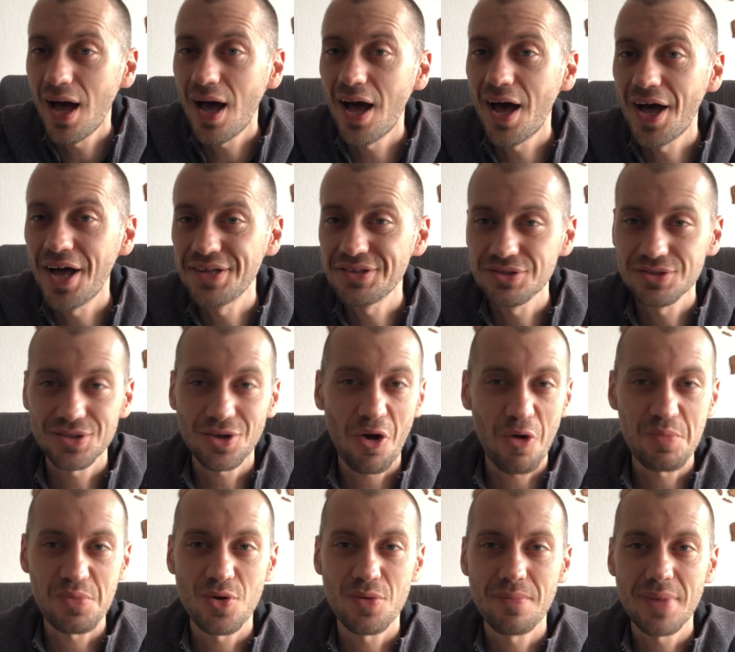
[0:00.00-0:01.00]
I
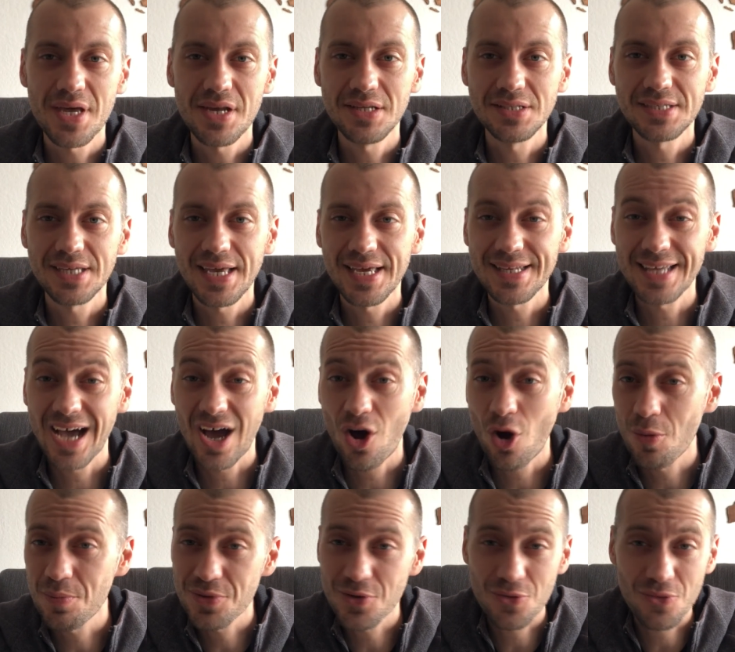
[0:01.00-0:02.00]
hope you meditate. I
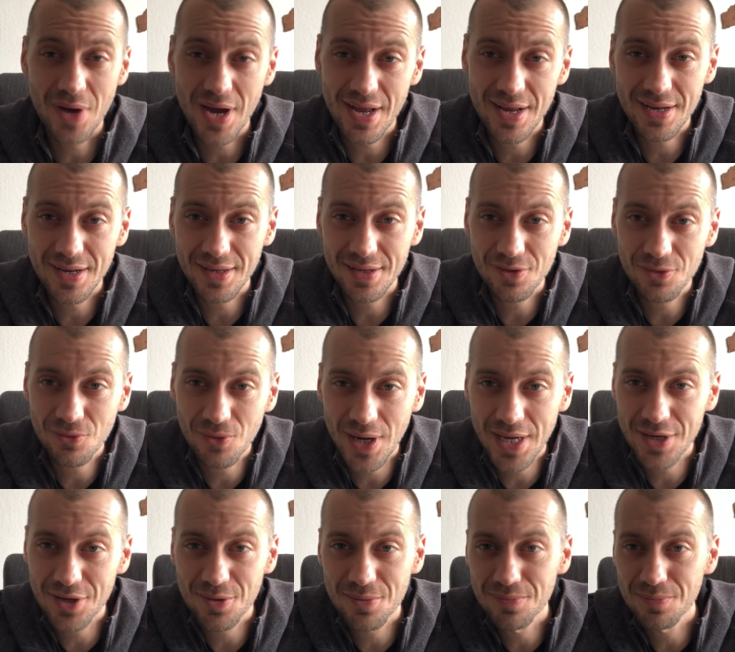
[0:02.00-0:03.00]
hope you
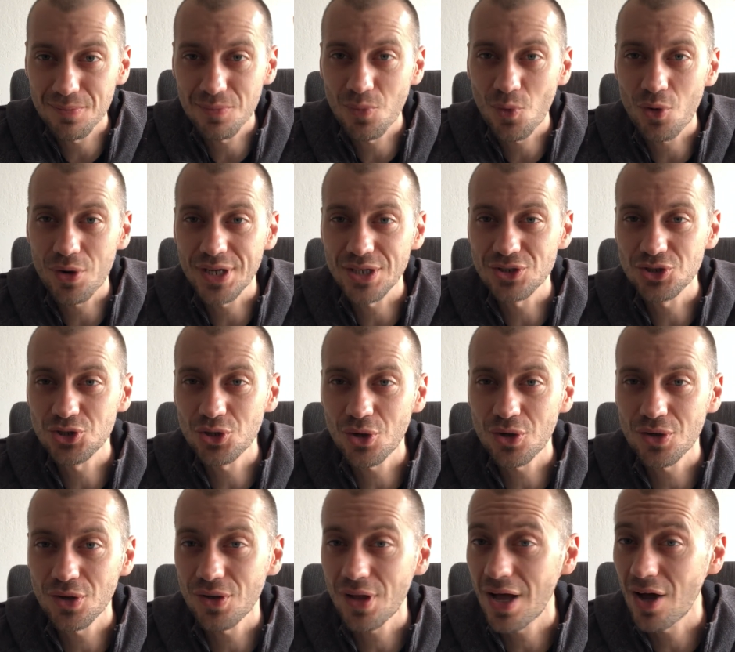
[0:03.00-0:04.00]
write your morning
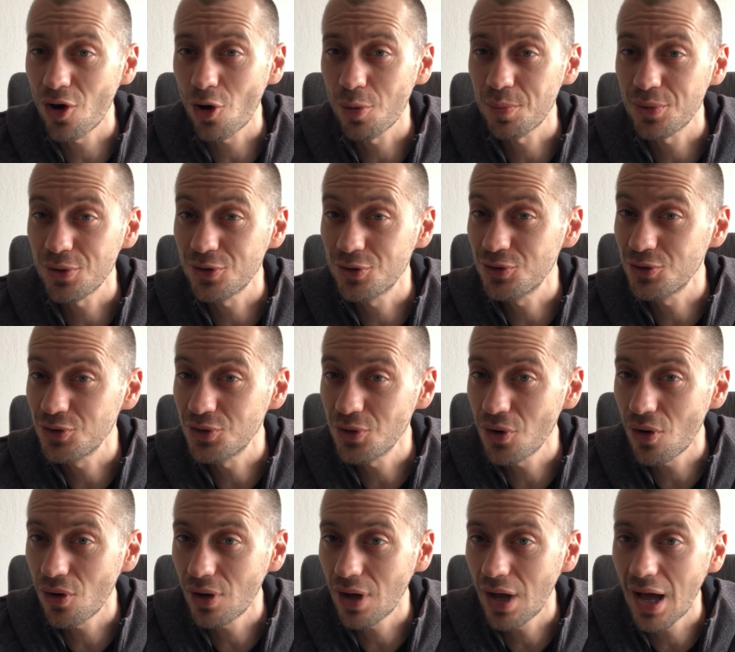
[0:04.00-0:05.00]
journal. I hope you do
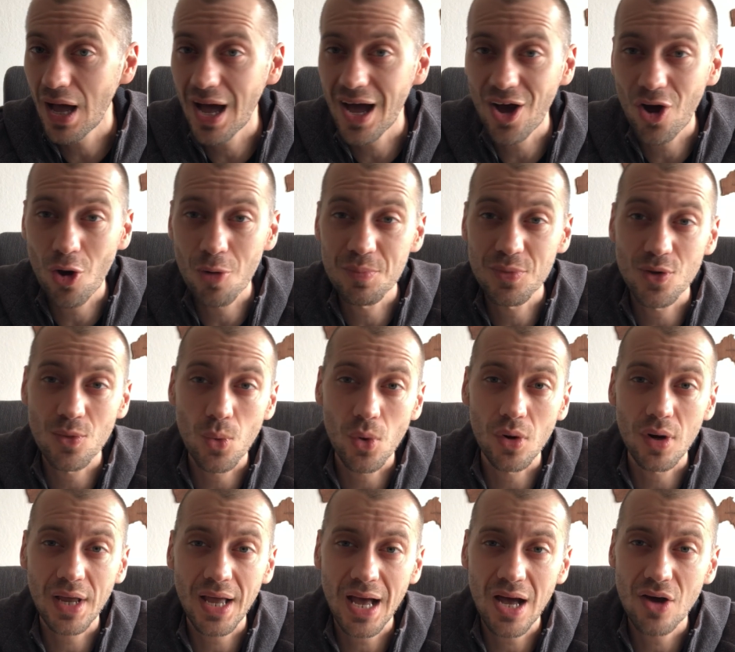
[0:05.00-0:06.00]
yoga. I hope you
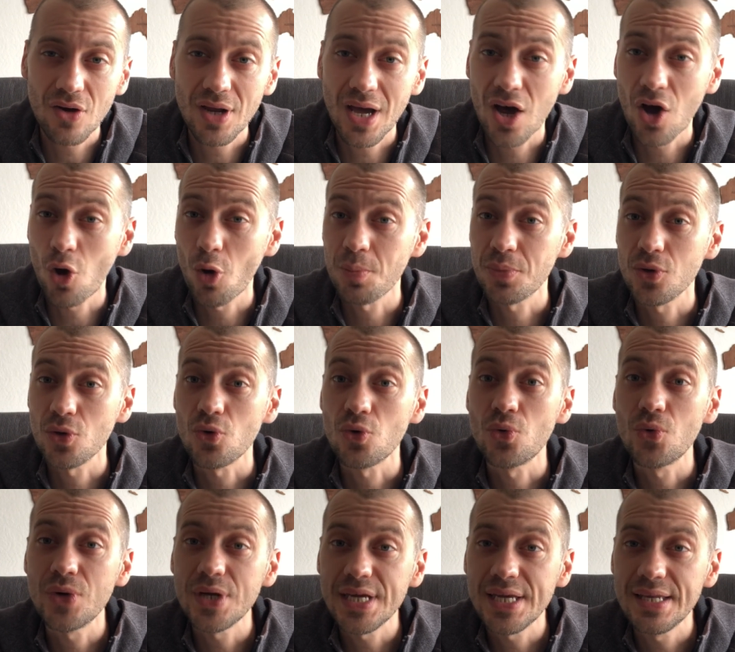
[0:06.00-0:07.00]
work out. I hope you
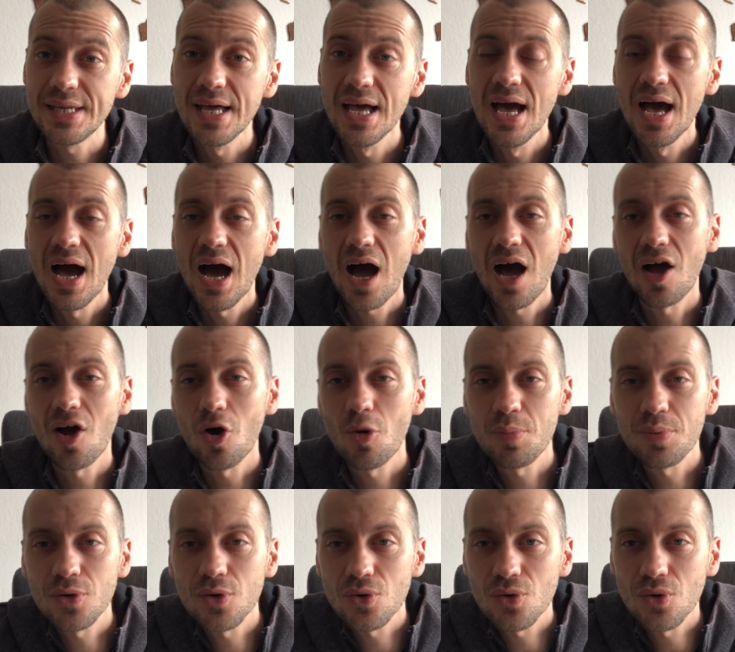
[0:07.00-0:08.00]
read. I
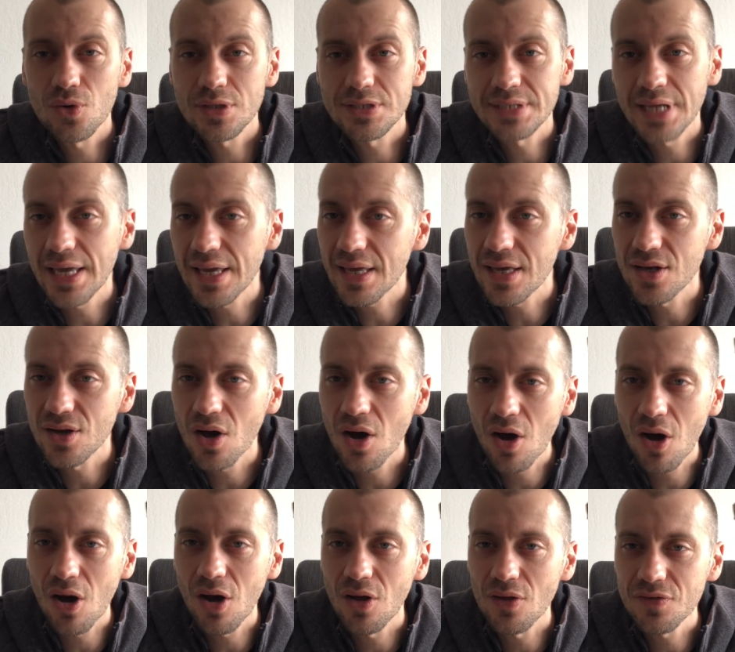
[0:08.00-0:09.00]
hope you're taking
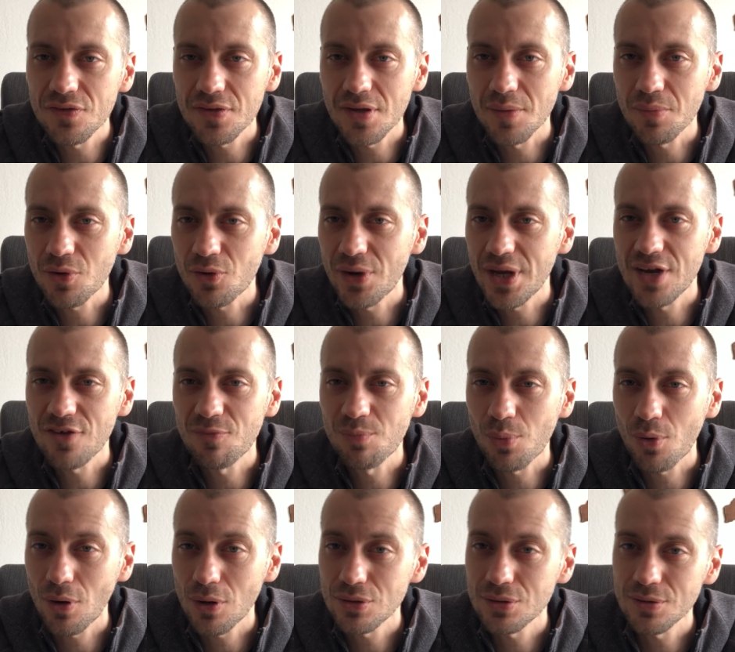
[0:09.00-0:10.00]
on some creative
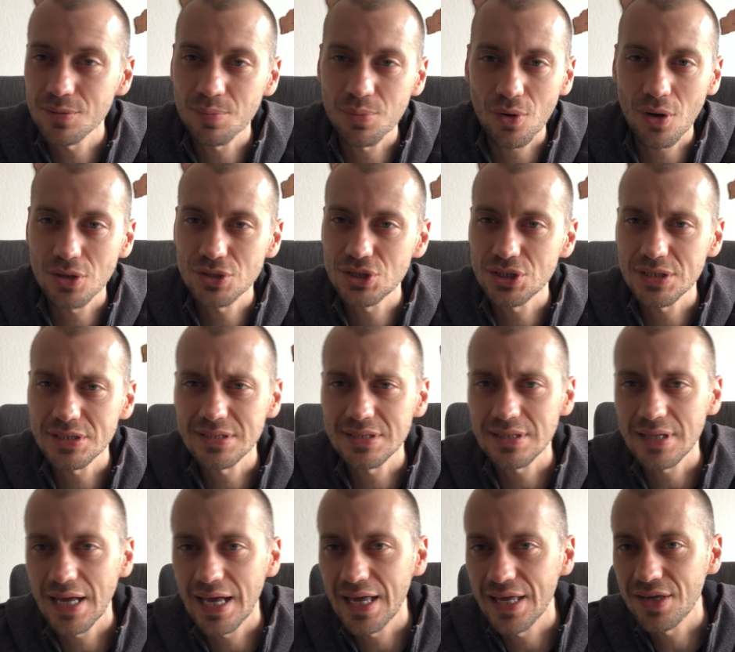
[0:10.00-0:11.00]

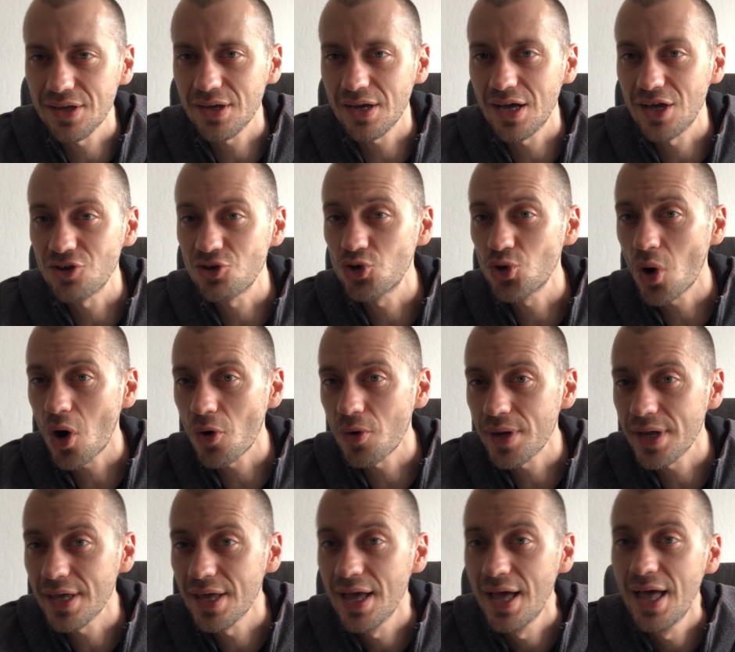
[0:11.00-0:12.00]
projects like
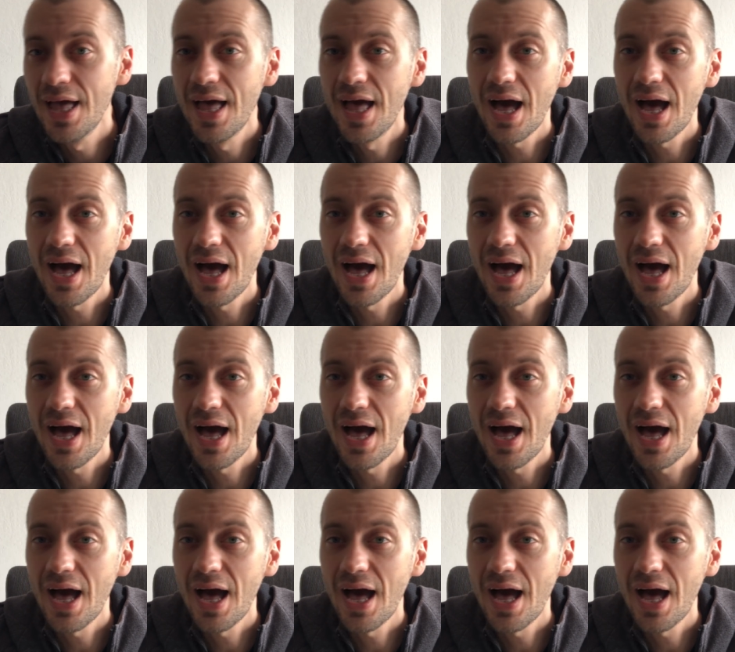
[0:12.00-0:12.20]
drawing.